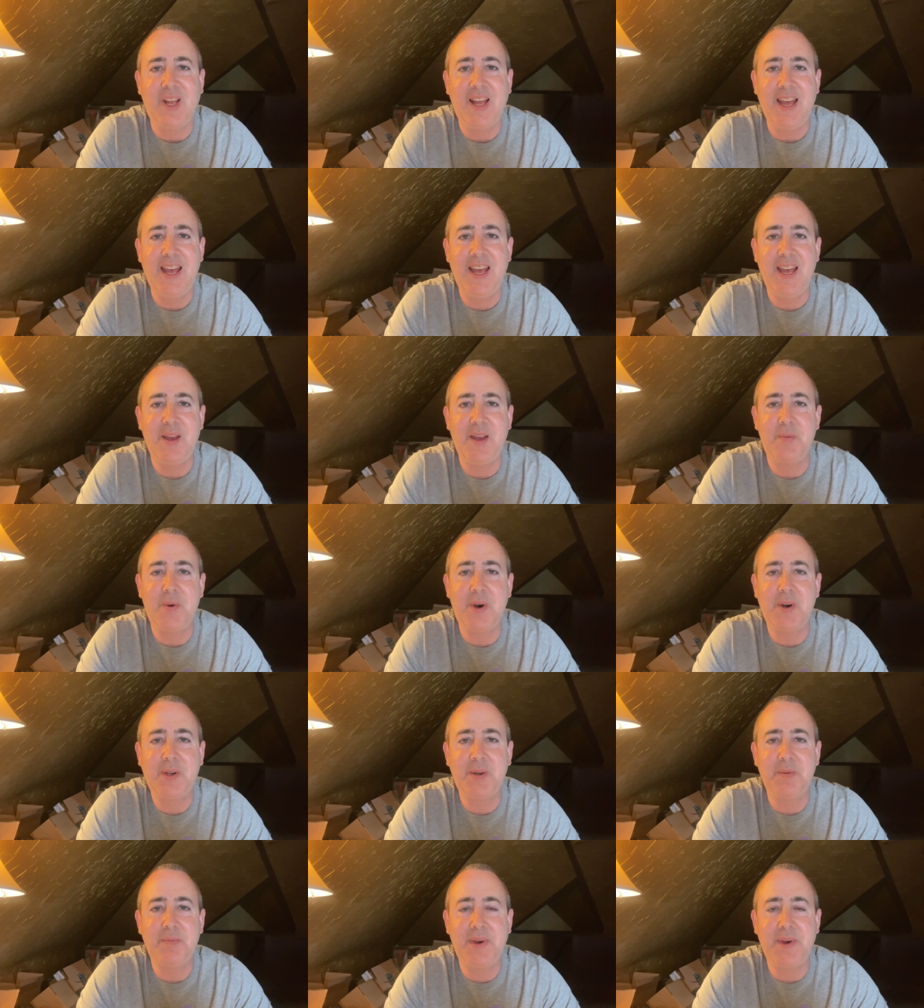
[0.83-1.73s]
Hey,
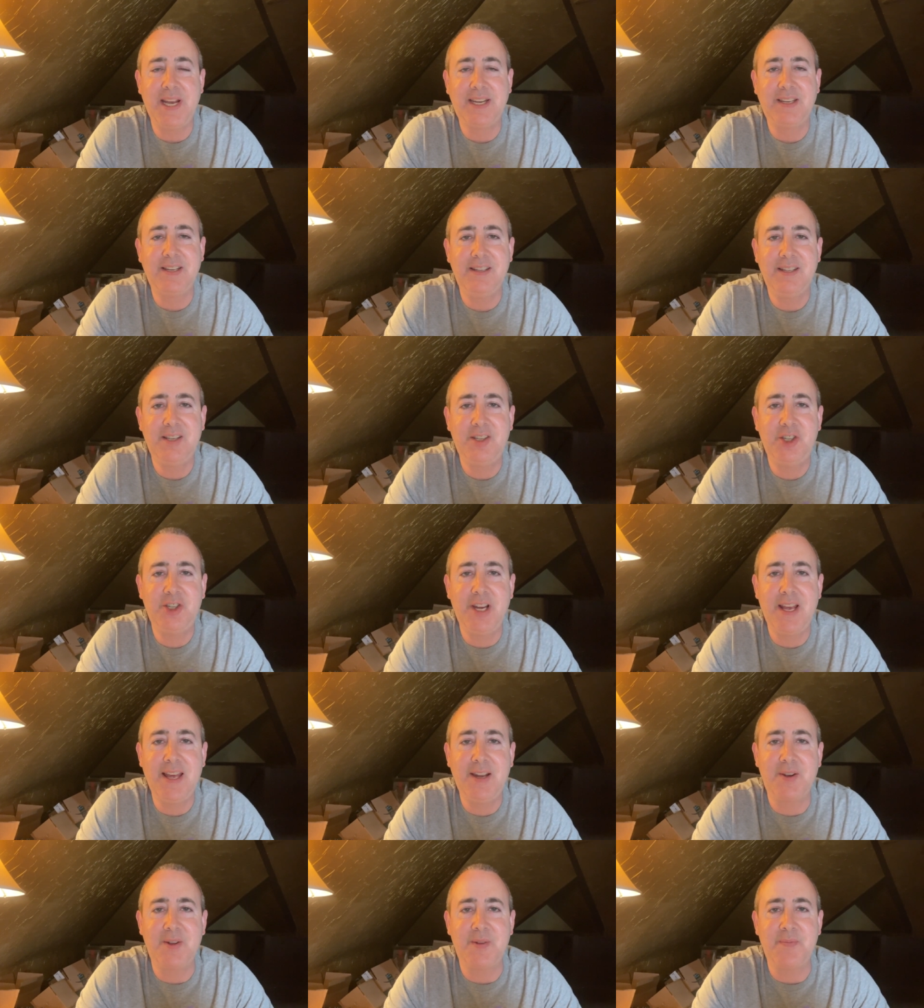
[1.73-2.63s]
welcome back to the
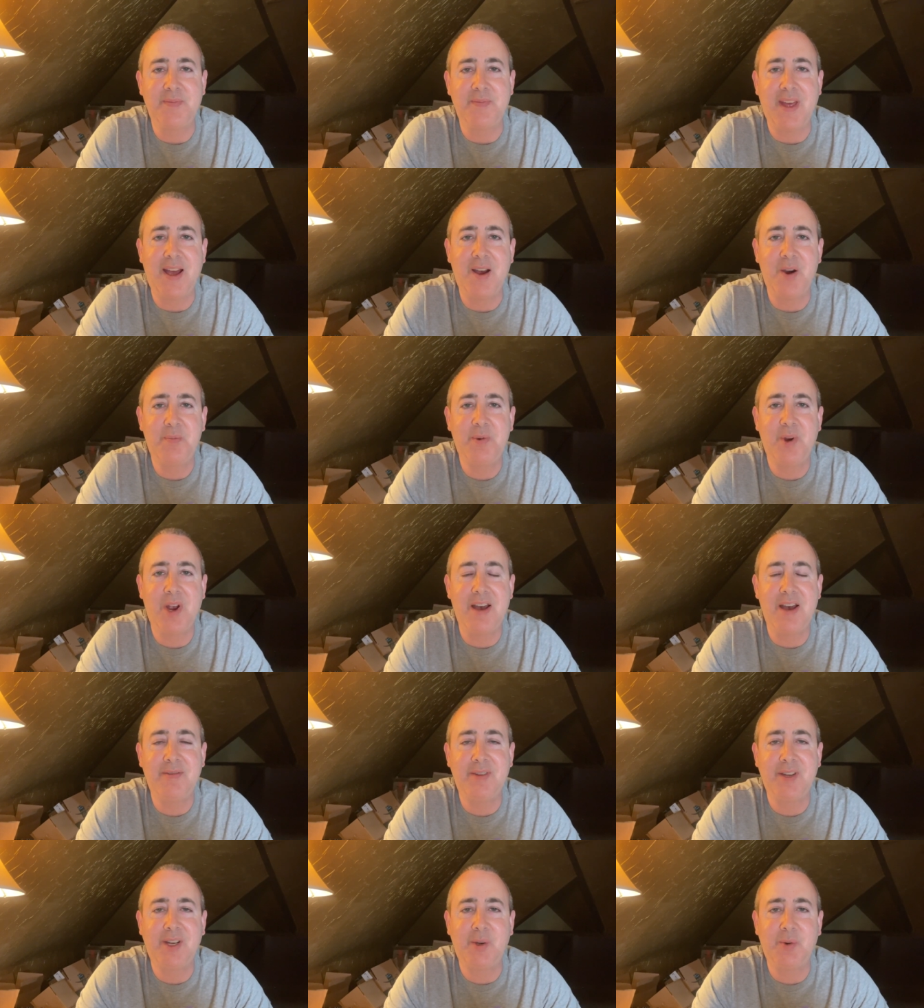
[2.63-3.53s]
channel. I hope you're
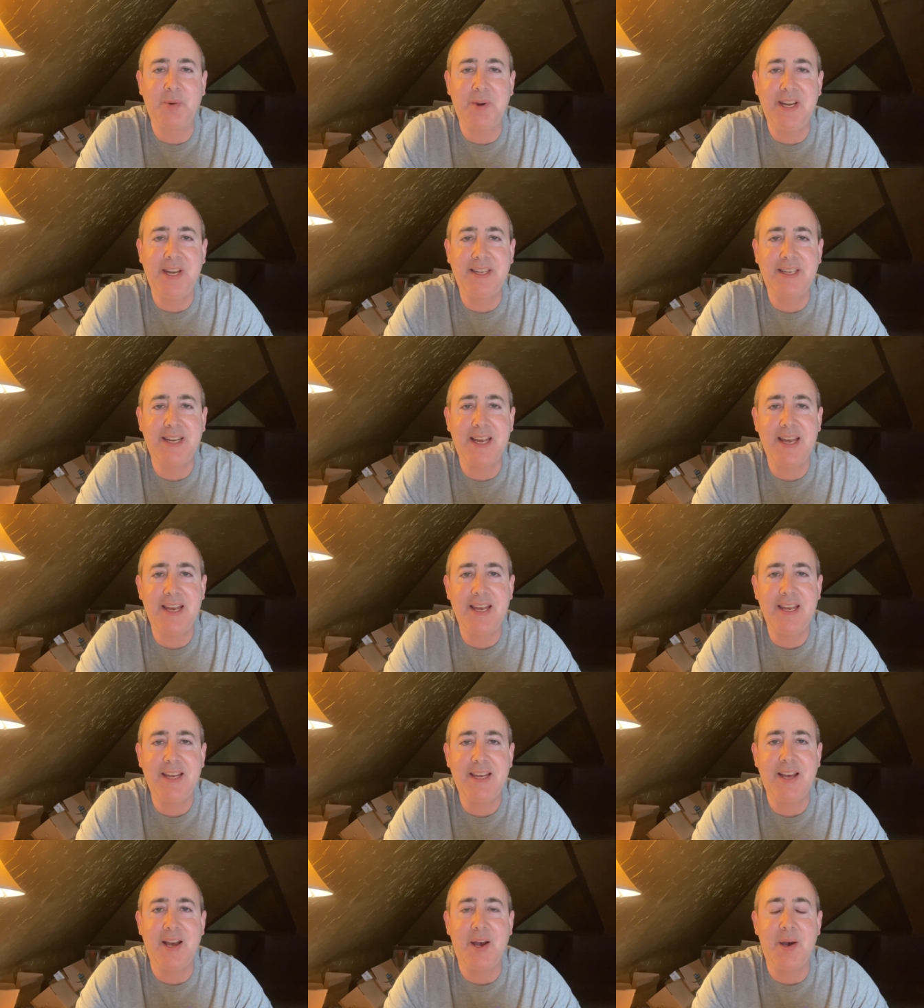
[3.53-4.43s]
having a great
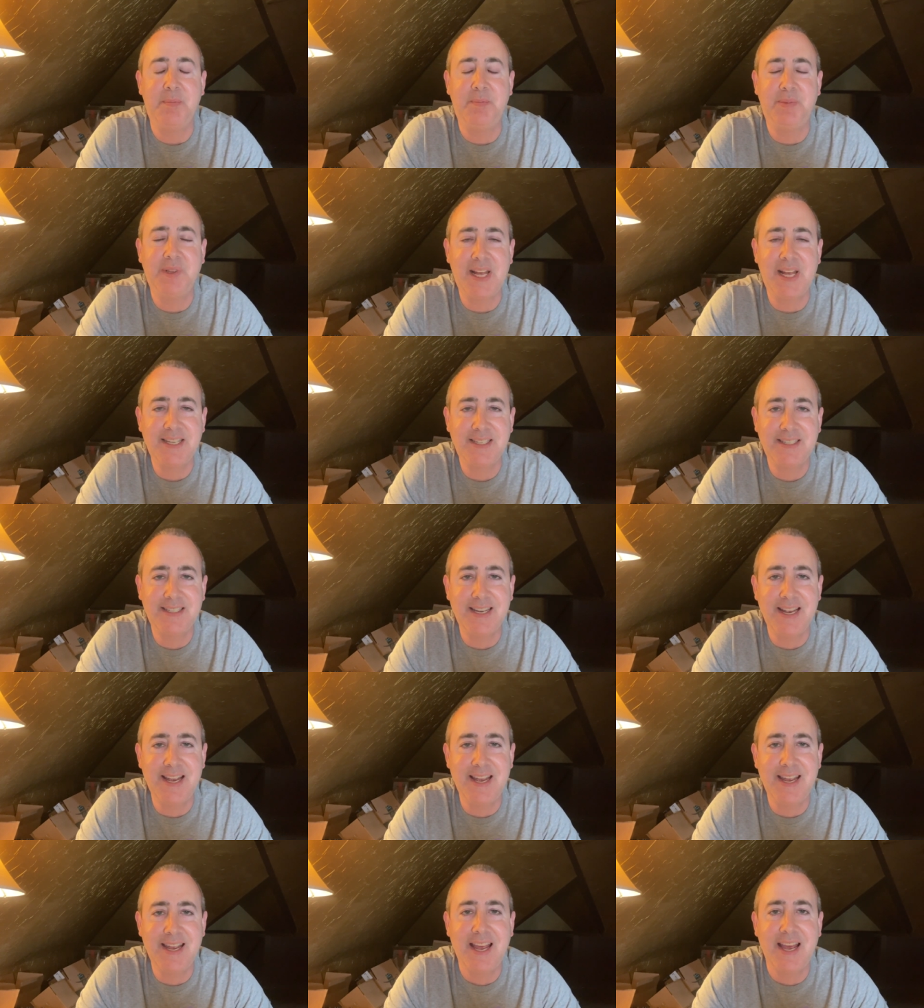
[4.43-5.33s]
day, a blessed
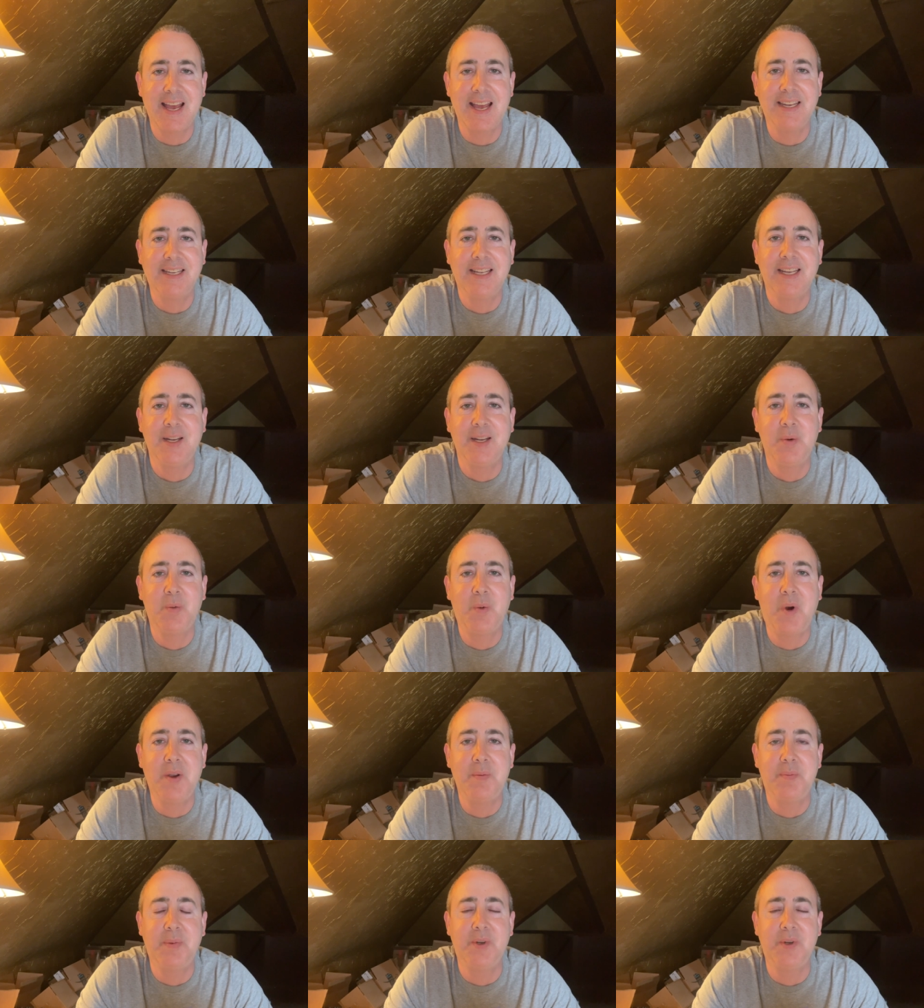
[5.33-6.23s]
day, and getting
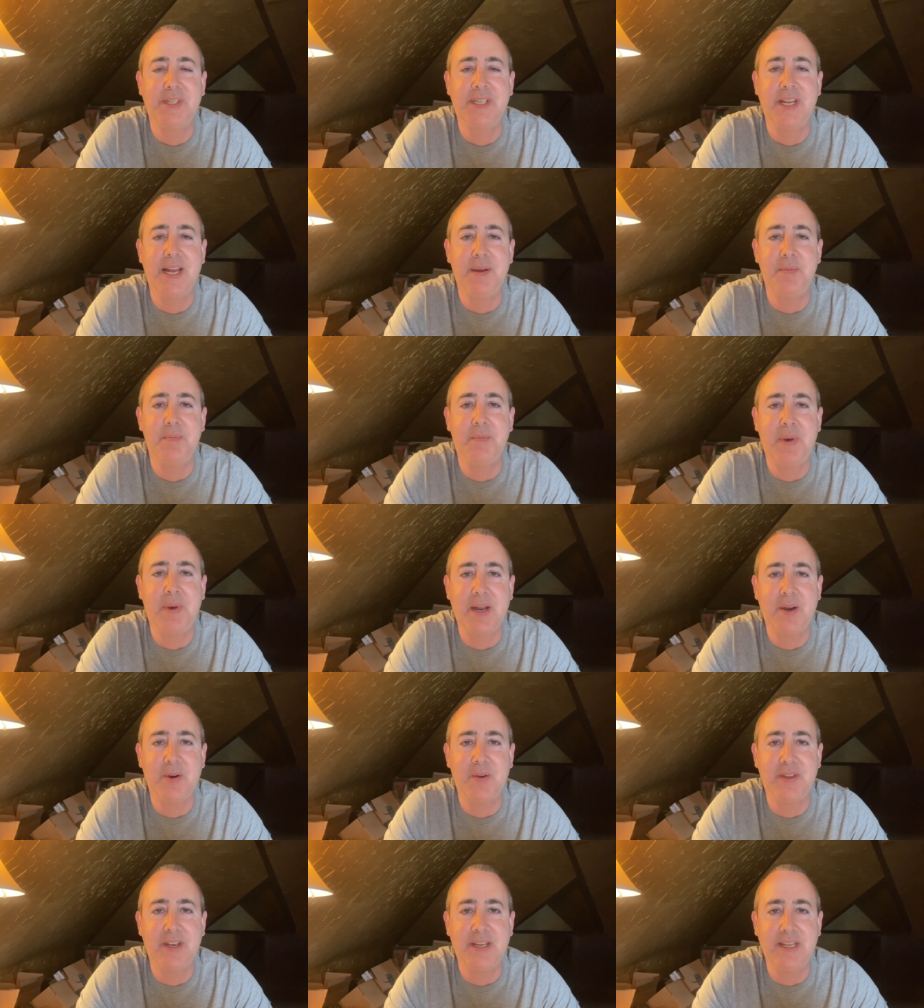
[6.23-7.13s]
1%
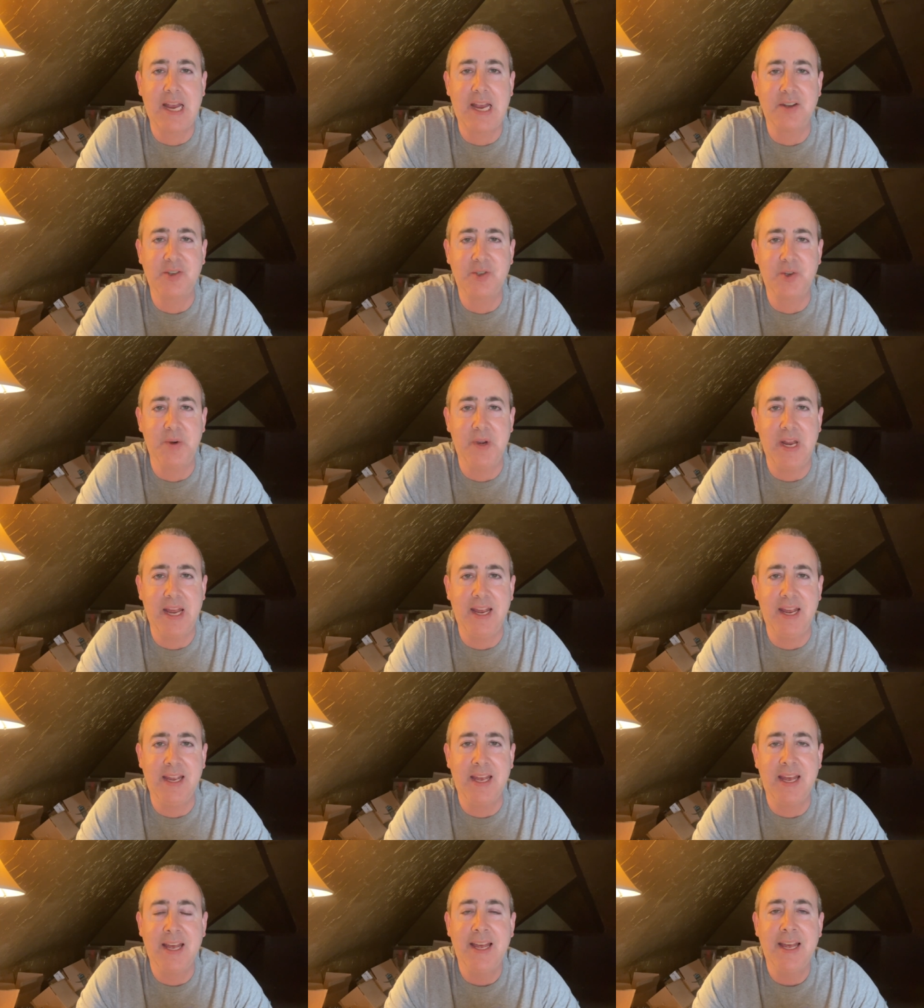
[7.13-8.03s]
better than yesterday,